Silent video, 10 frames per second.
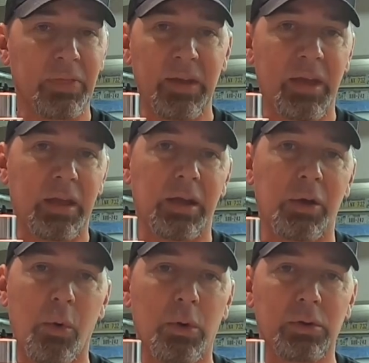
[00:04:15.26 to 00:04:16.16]
they can't get
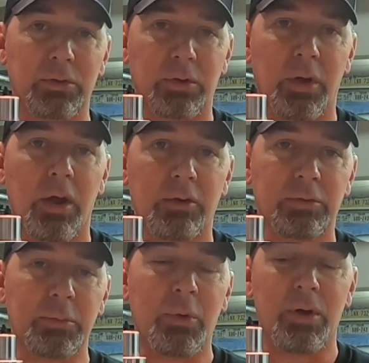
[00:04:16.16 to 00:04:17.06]
cores
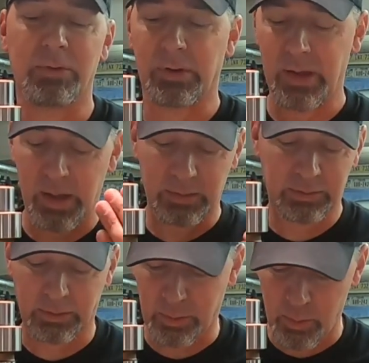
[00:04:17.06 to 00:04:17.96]
from whoever
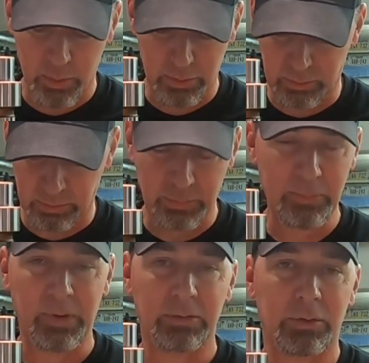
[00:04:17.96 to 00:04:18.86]
casts the cores,
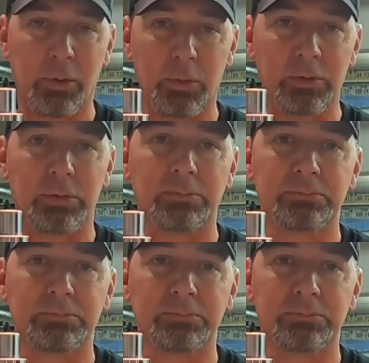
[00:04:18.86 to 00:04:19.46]
makes the cores.